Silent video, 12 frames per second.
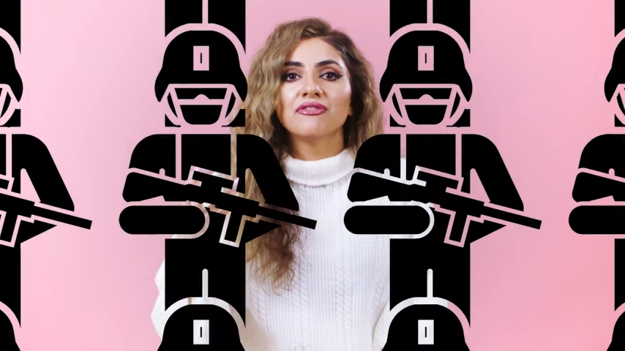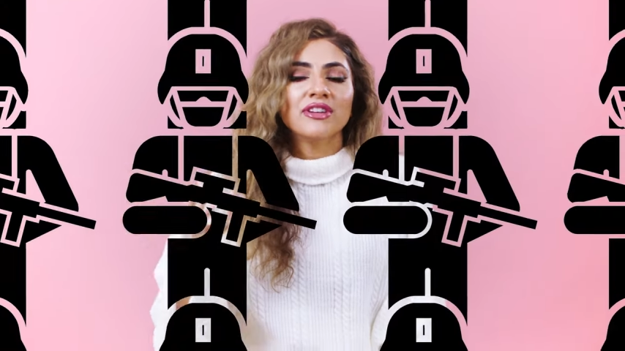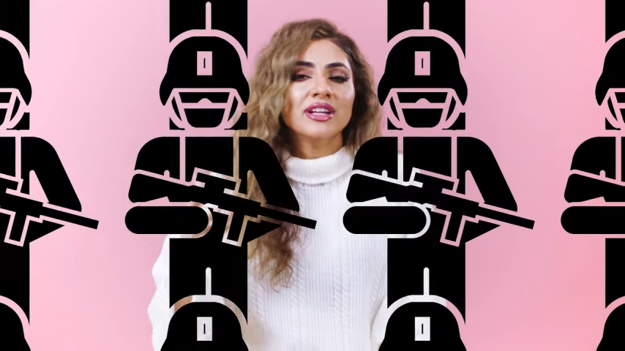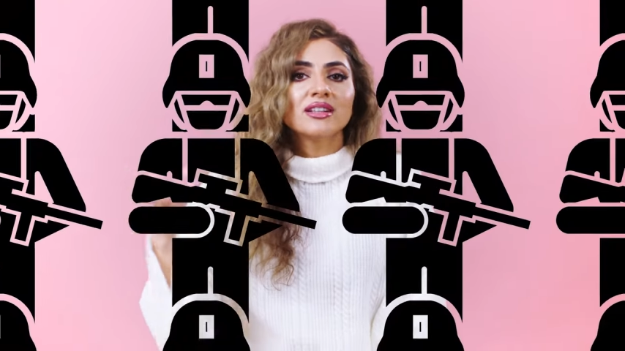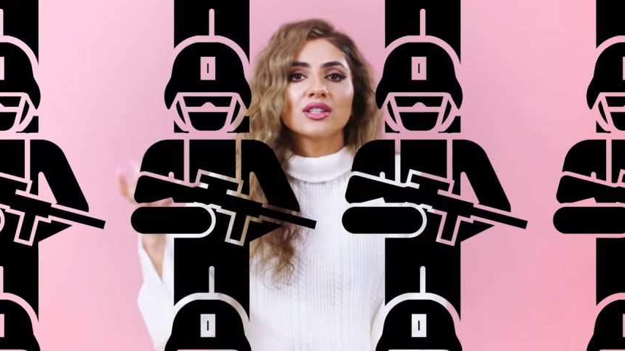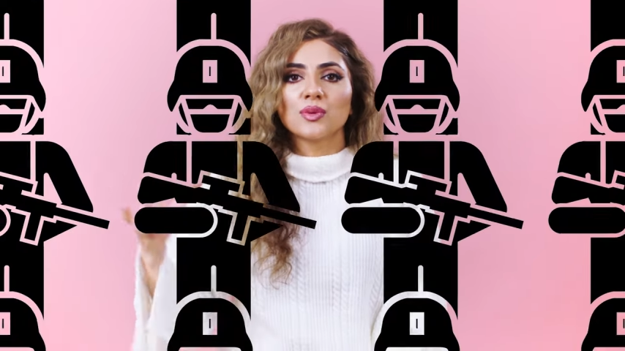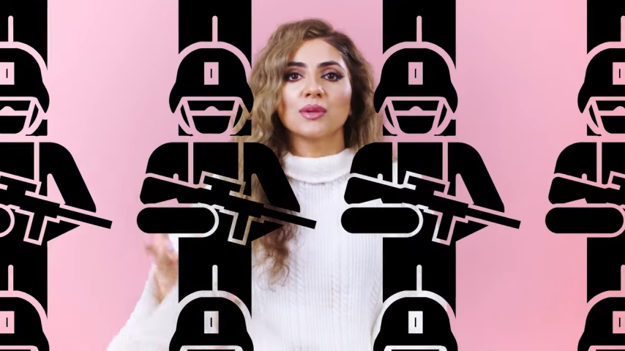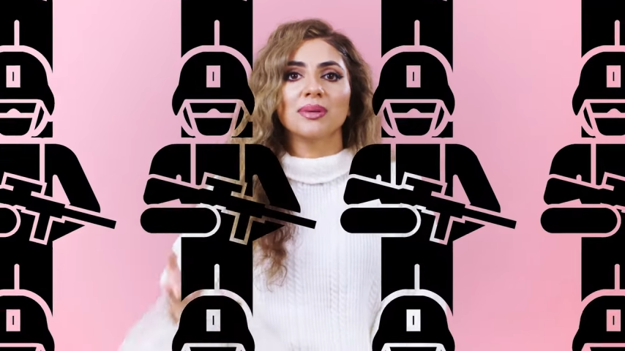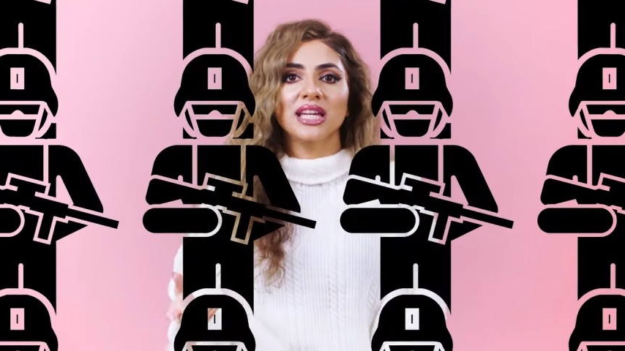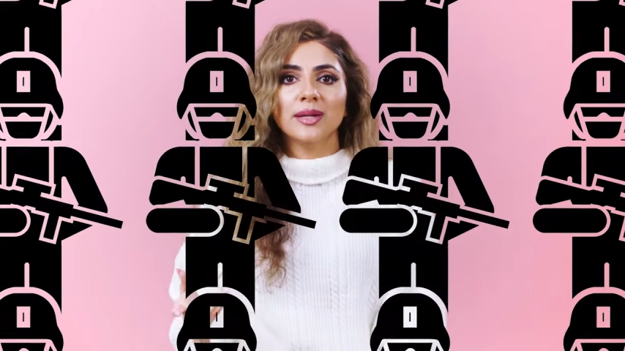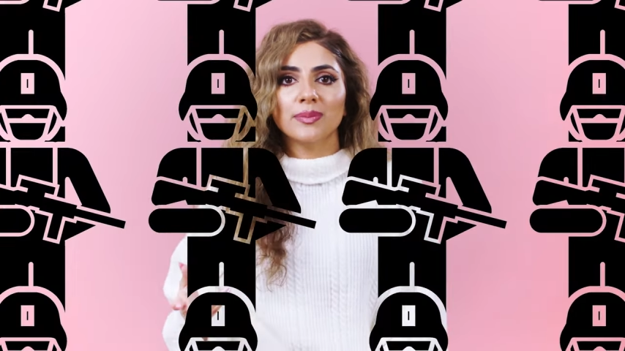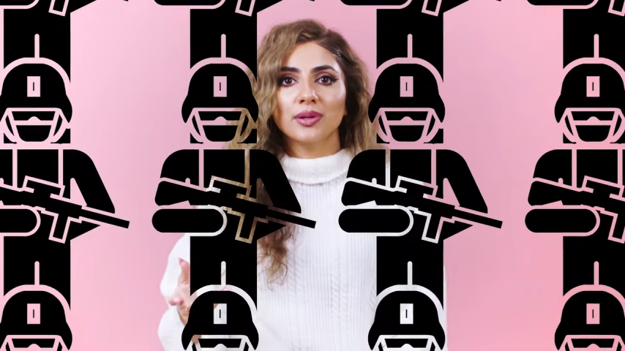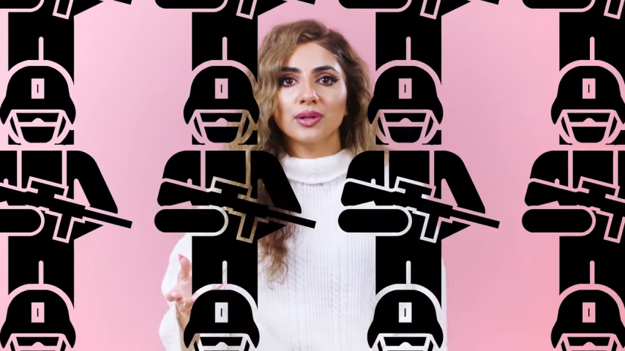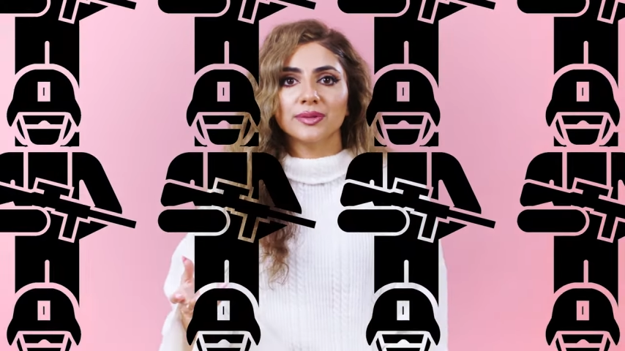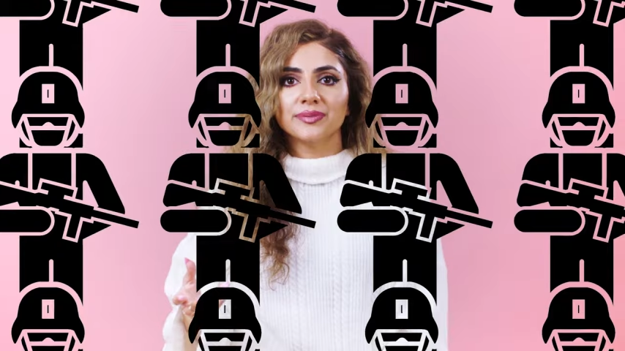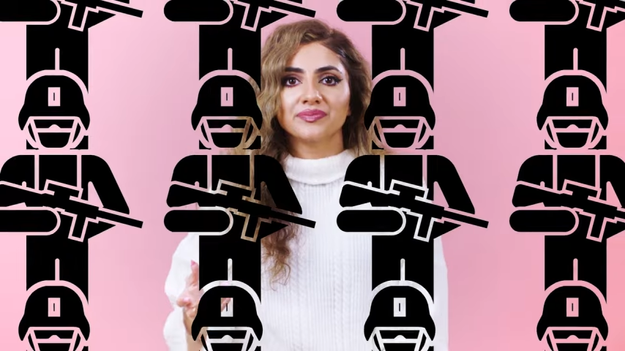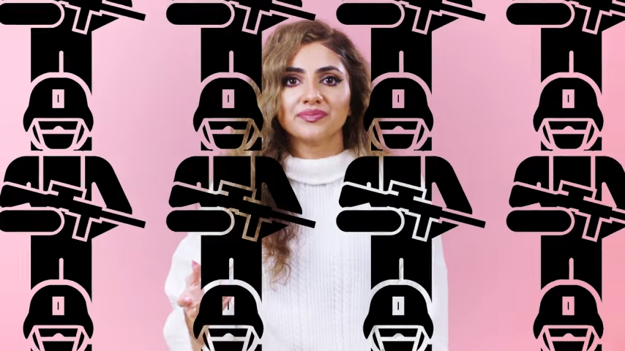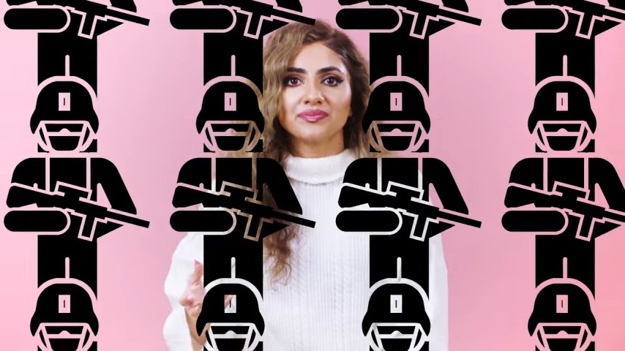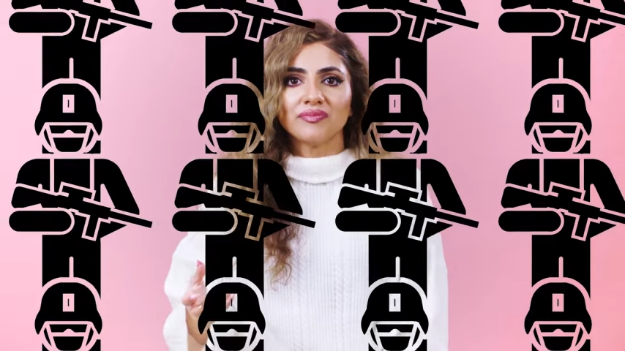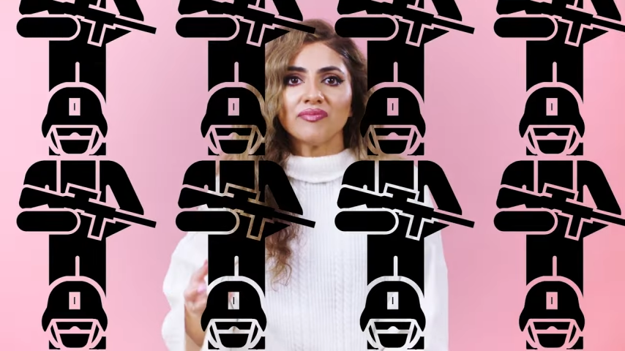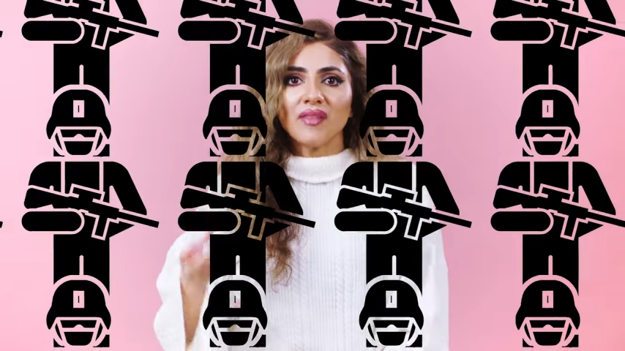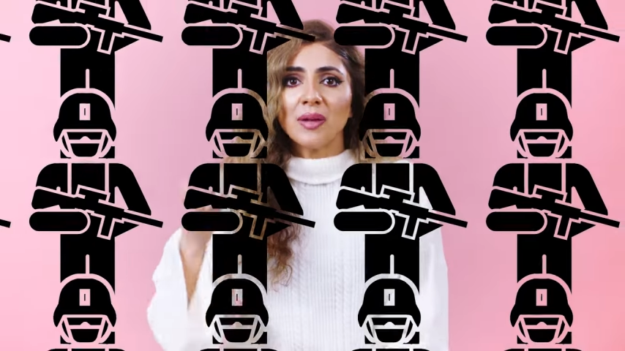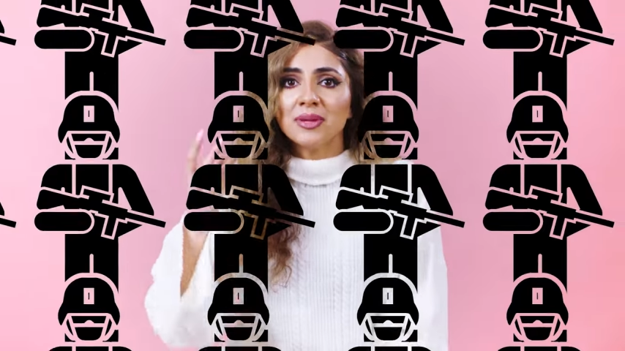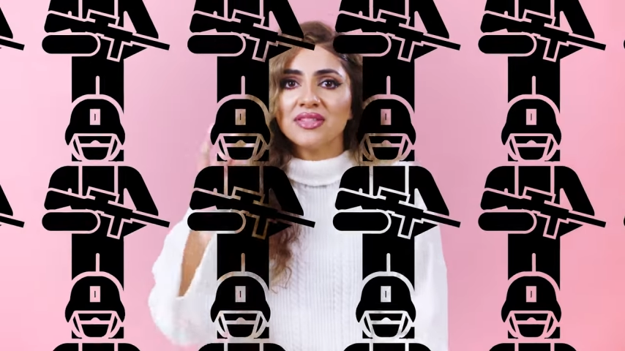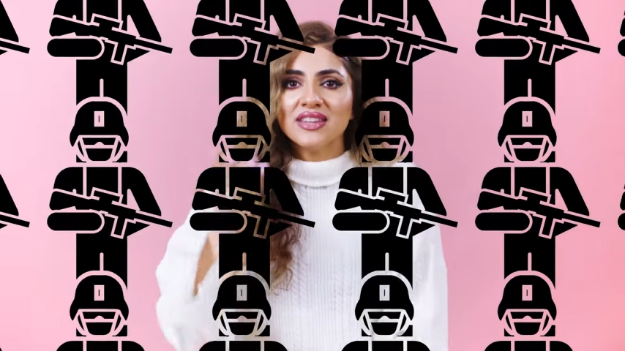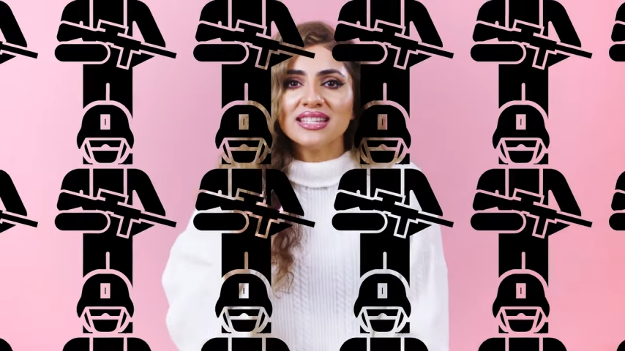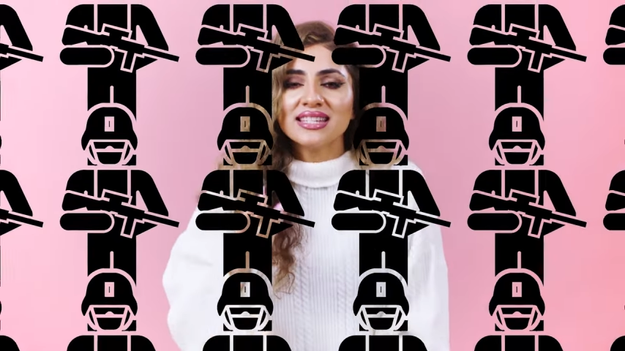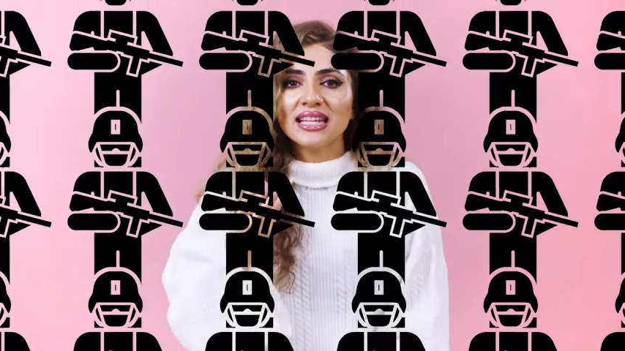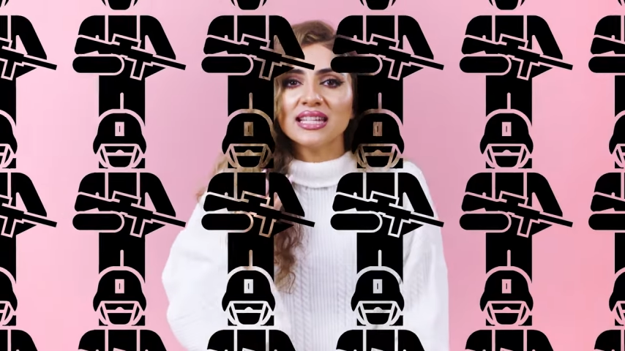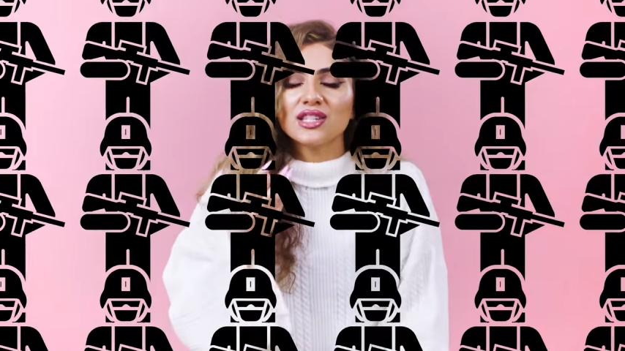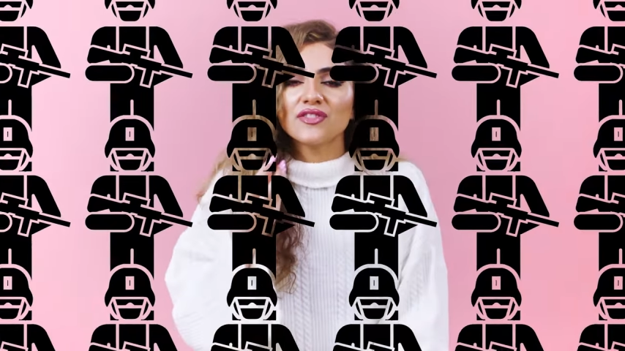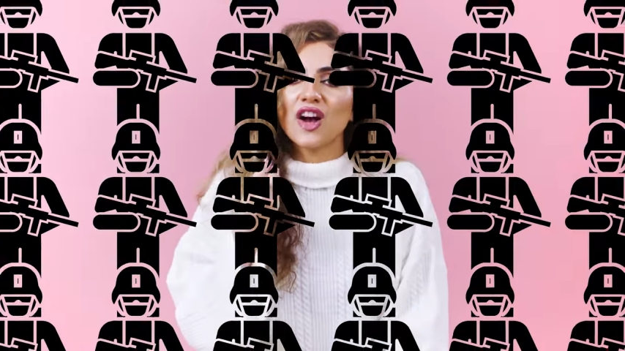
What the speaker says: filled with people, that this sense of